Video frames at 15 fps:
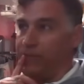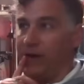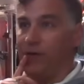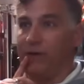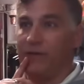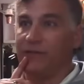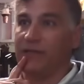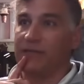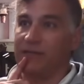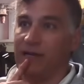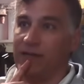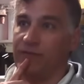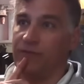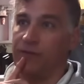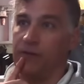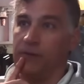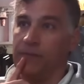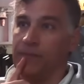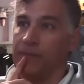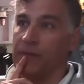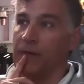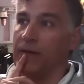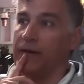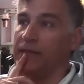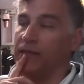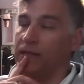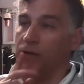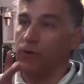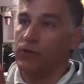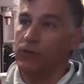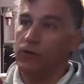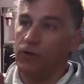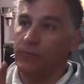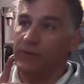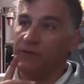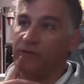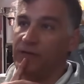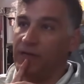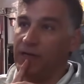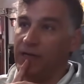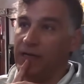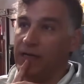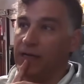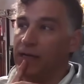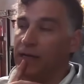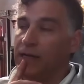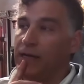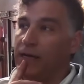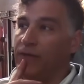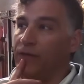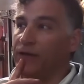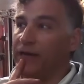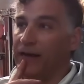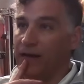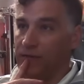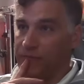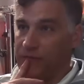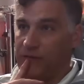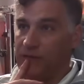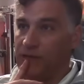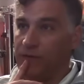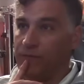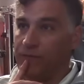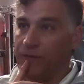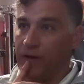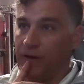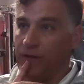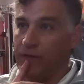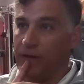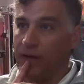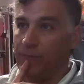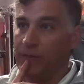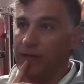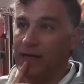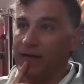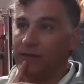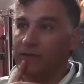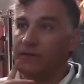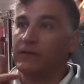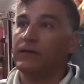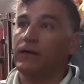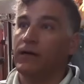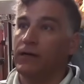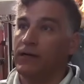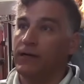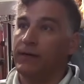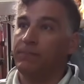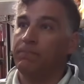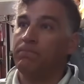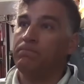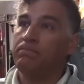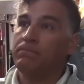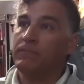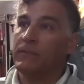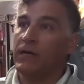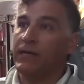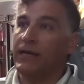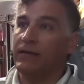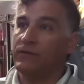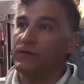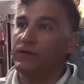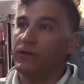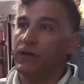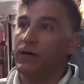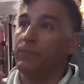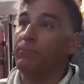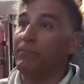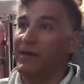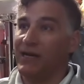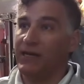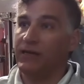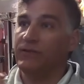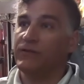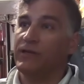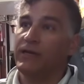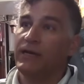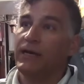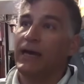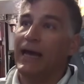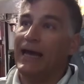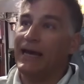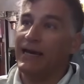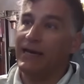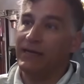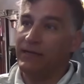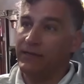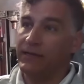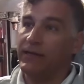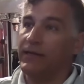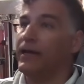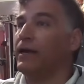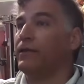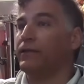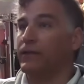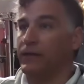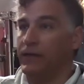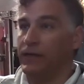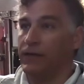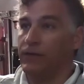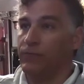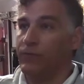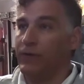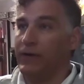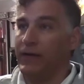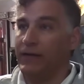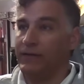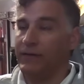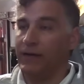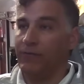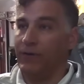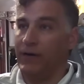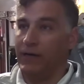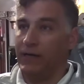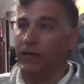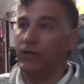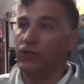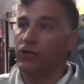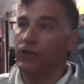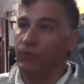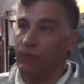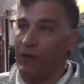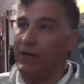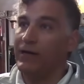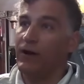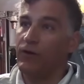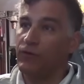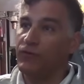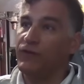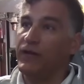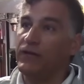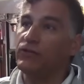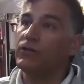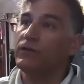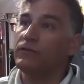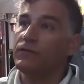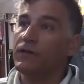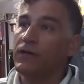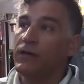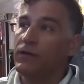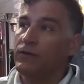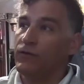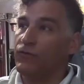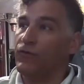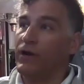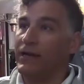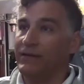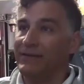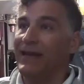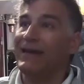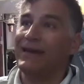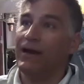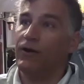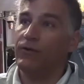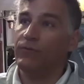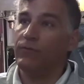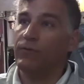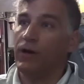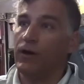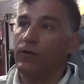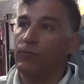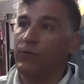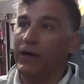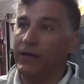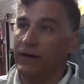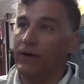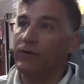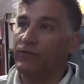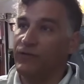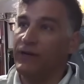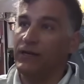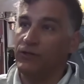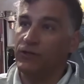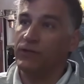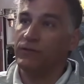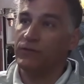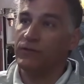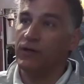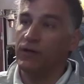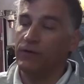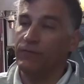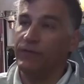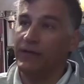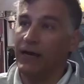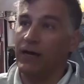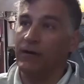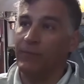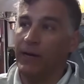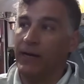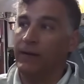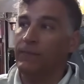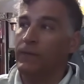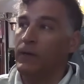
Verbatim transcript: very successful. All right, the Oklahoma City and the Galveston fired them against MiGs and again the anti-radiation, the radar stations to try and take out radar stations of the enemy.